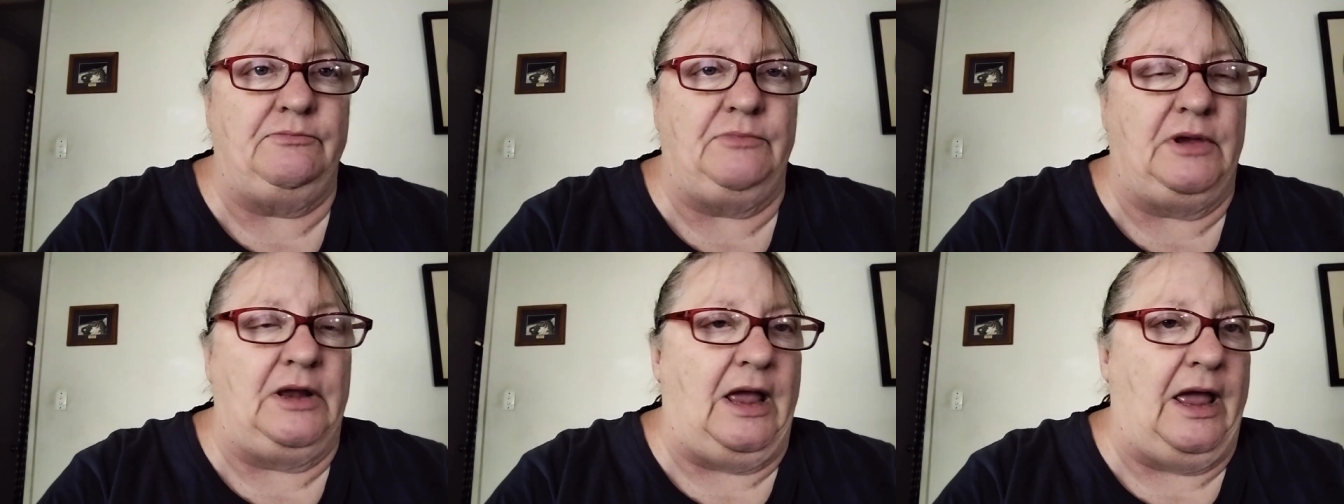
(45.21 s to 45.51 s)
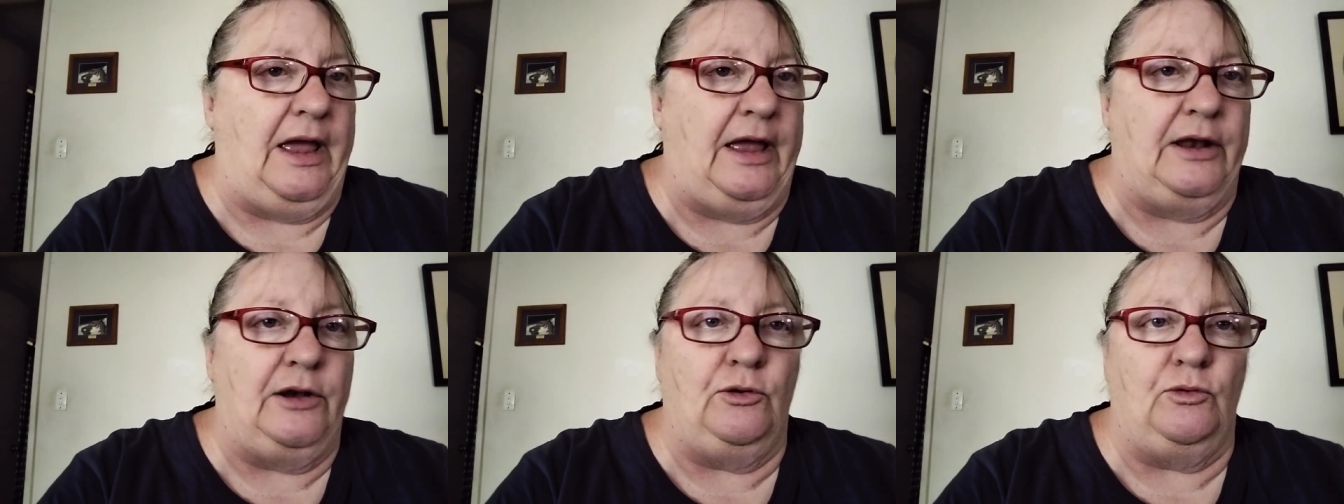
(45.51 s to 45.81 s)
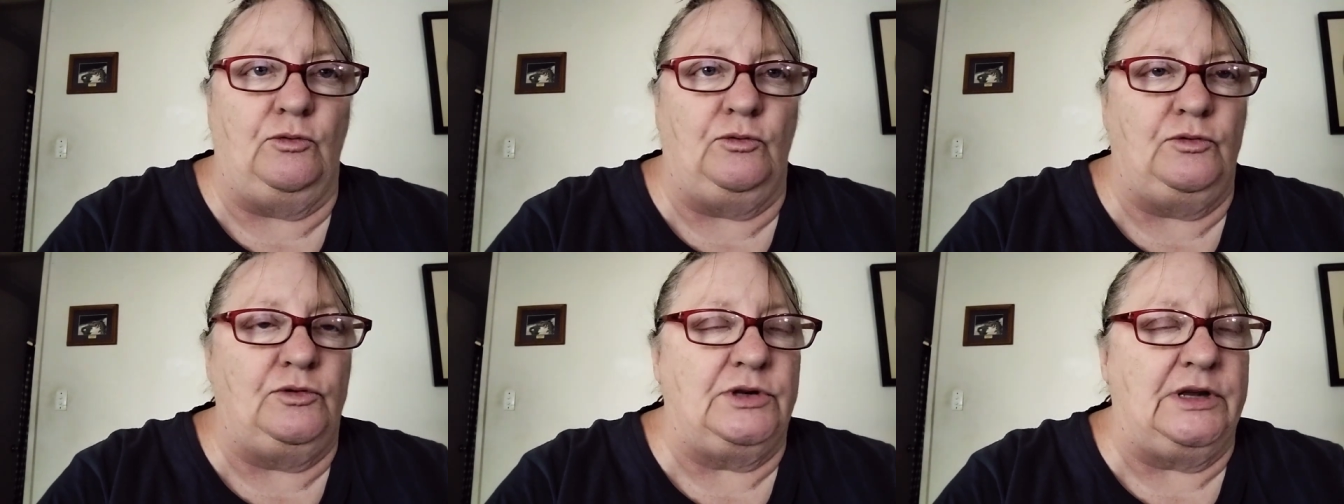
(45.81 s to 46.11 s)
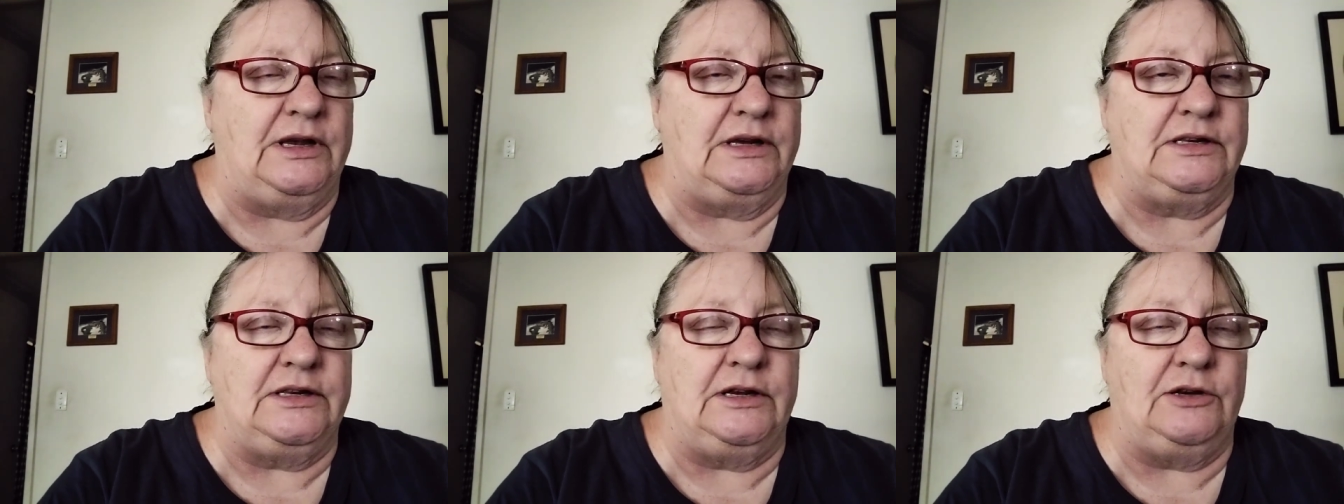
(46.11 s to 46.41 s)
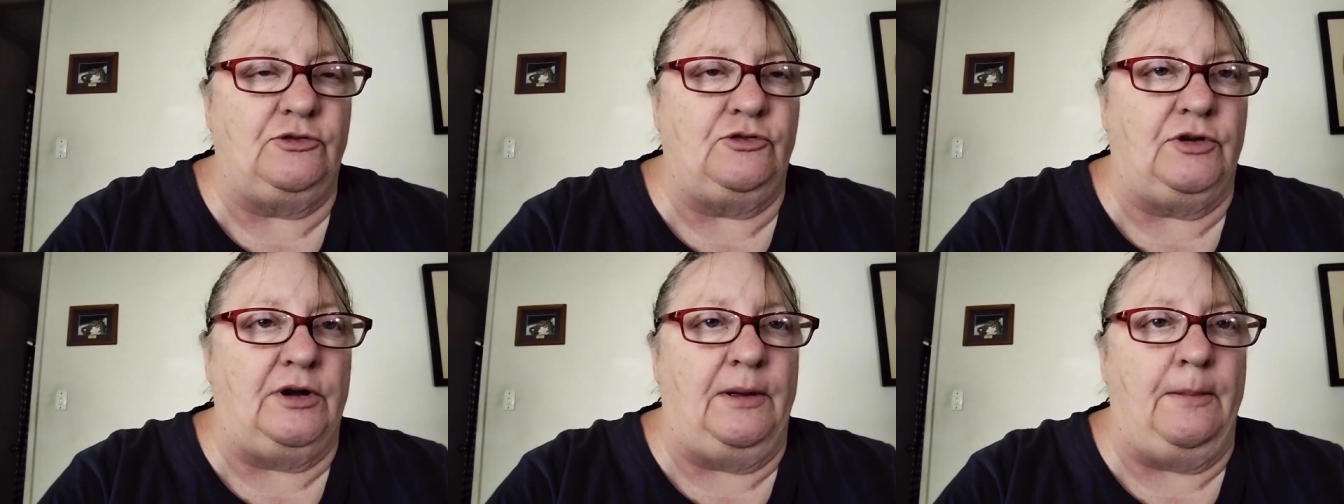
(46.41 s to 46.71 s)
candles,
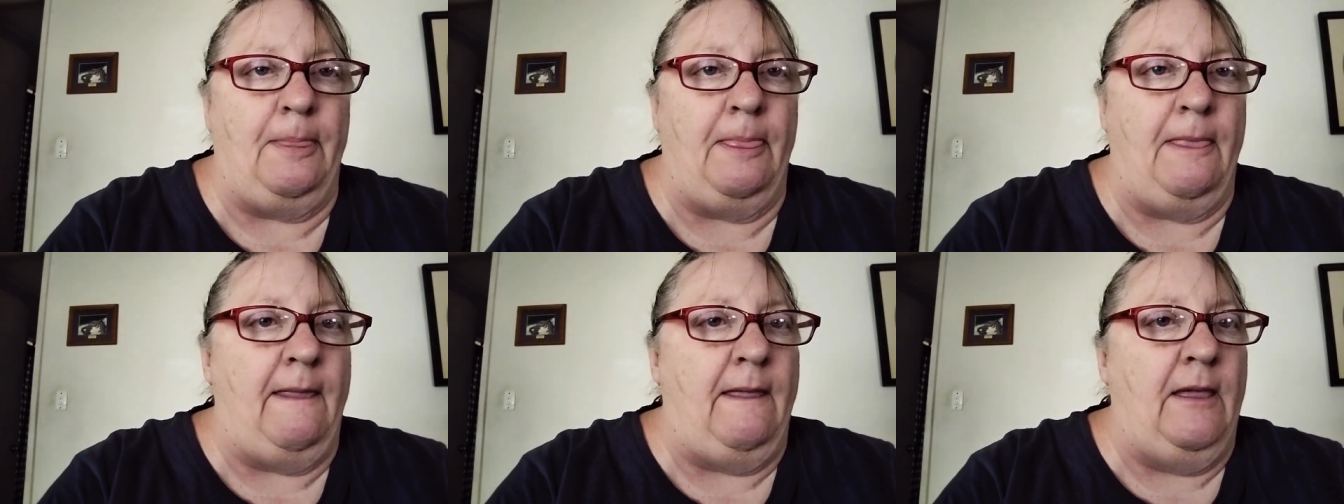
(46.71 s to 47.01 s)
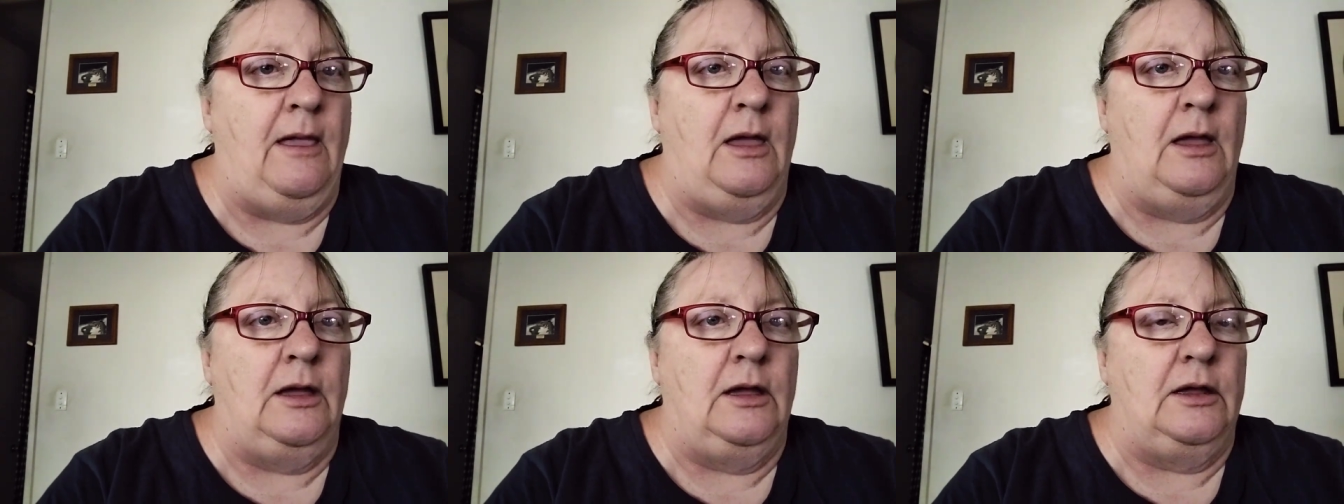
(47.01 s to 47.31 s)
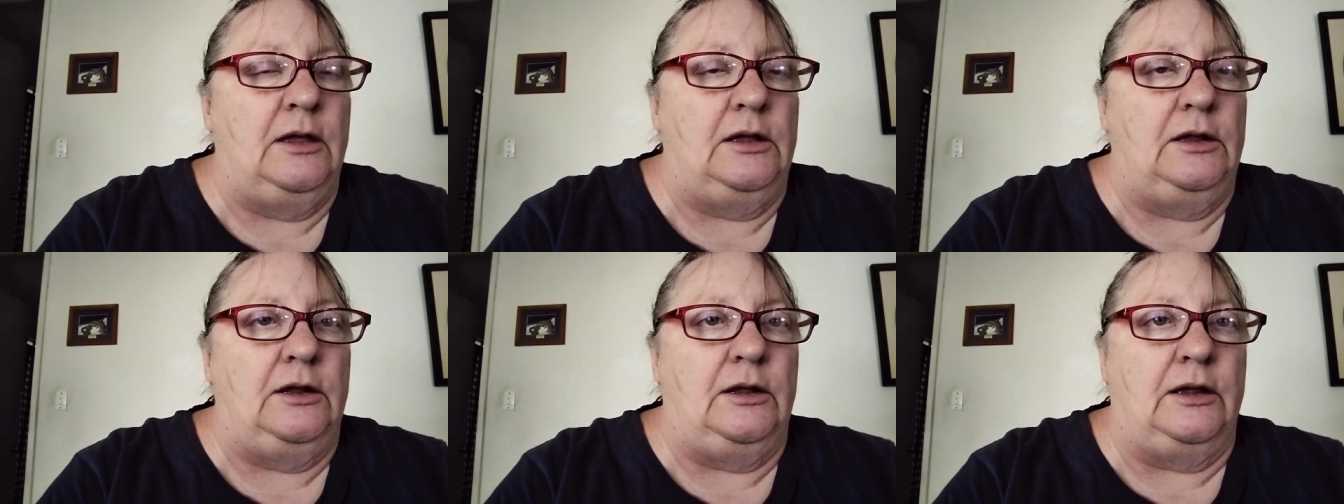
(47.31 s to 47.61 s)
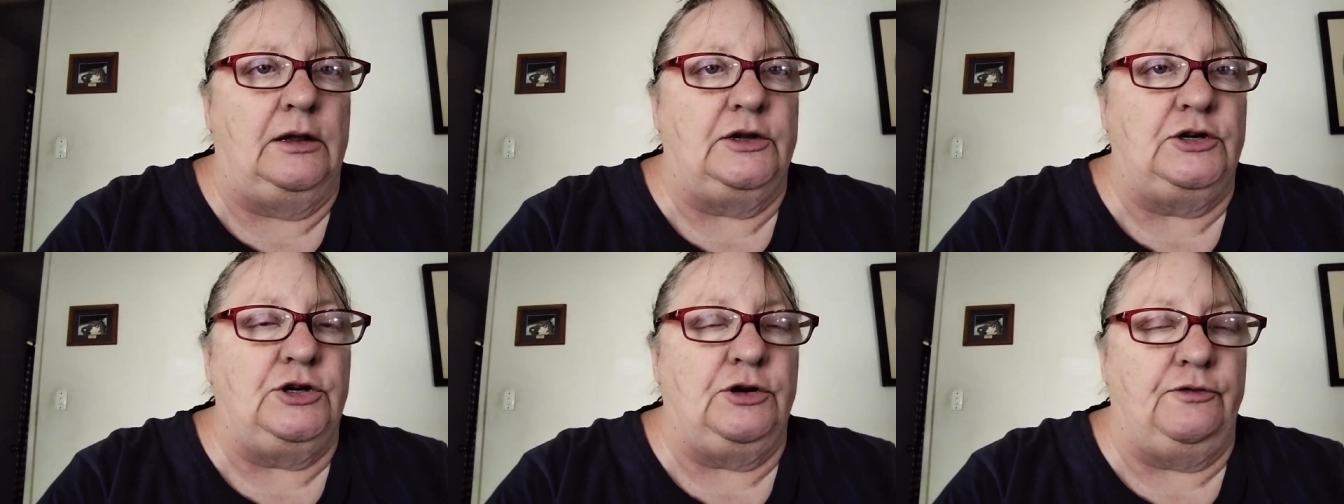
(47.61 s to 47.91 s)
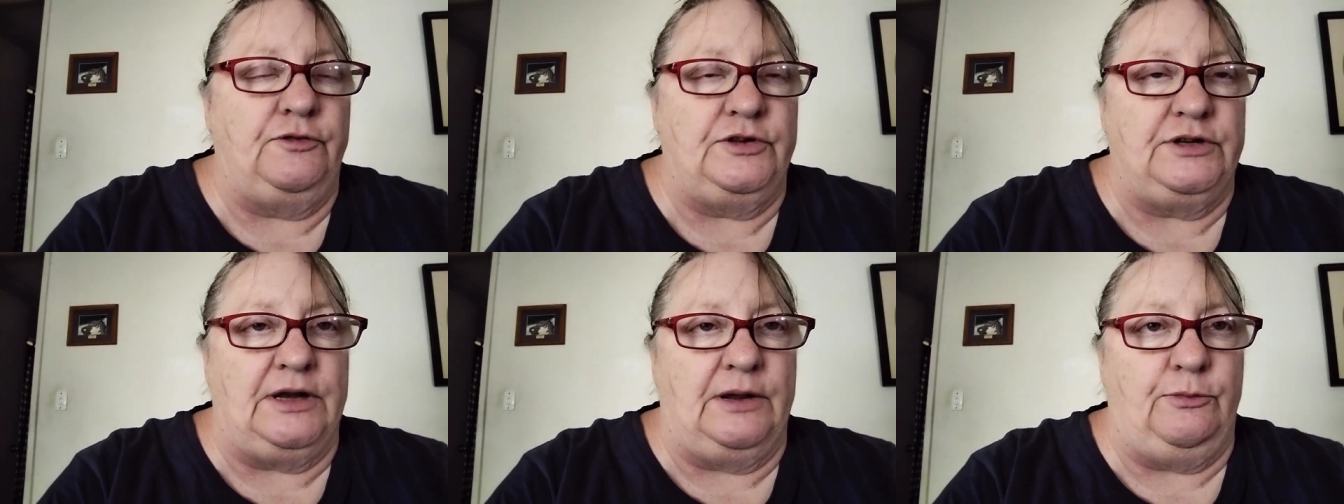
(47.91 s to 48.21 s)
etc.,
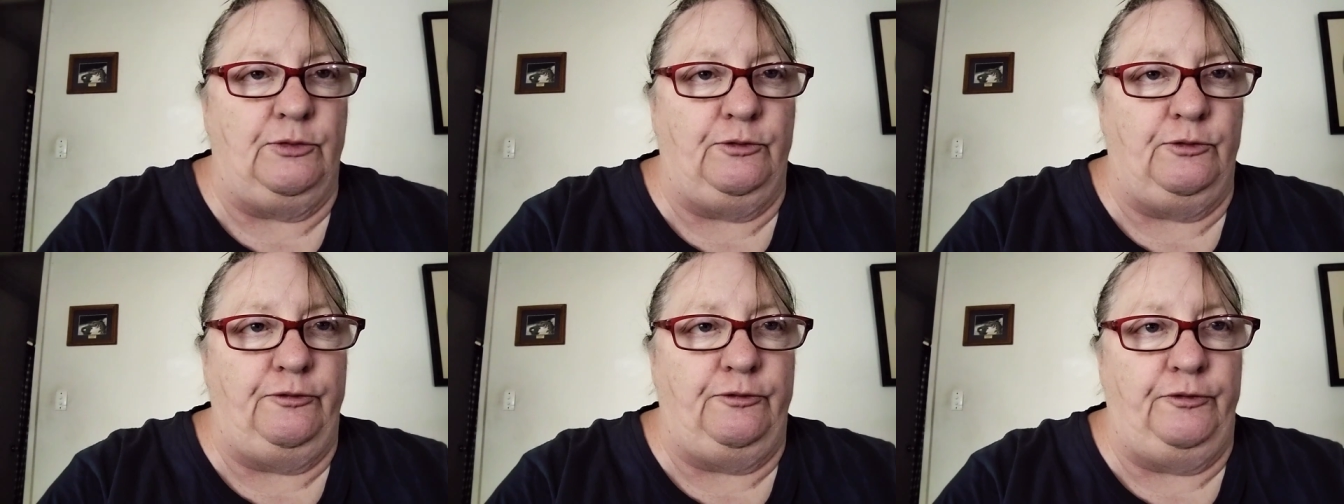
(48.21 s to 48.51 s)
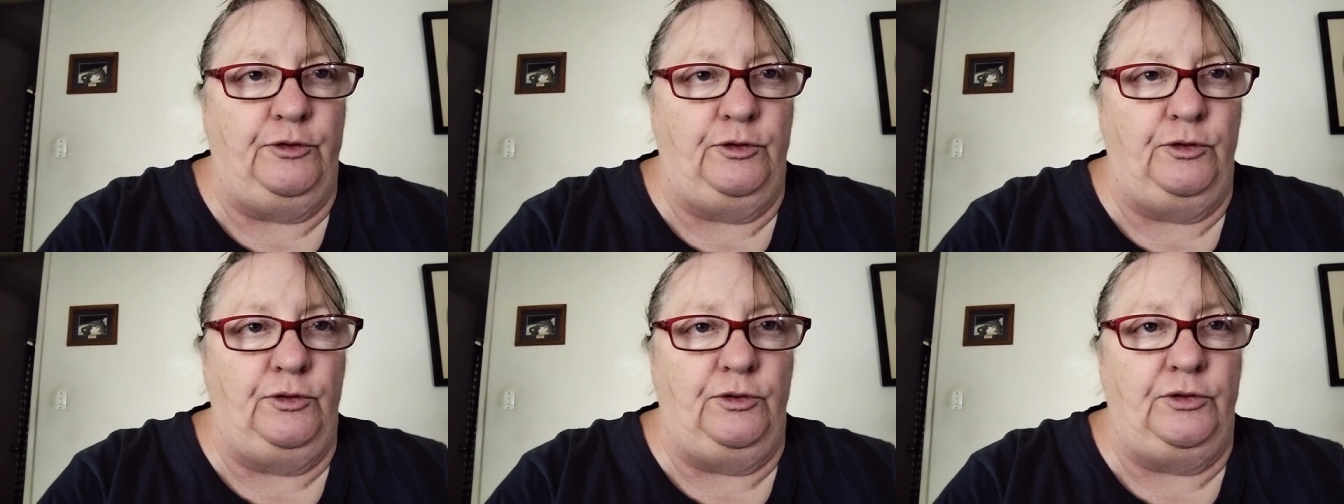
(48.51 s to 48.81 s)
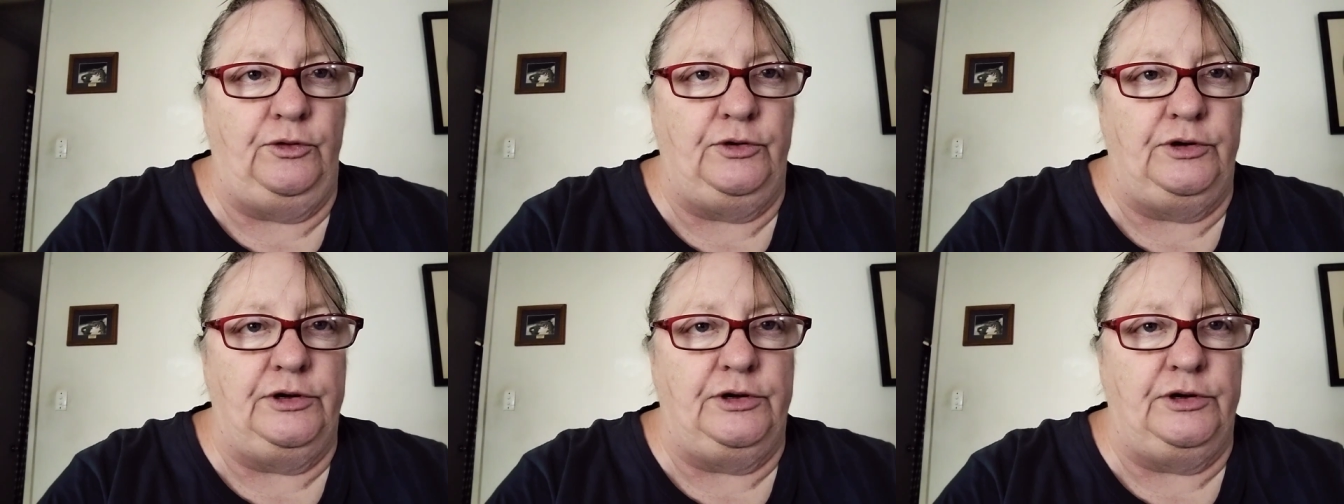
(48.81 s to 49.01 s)
shelf-stable food,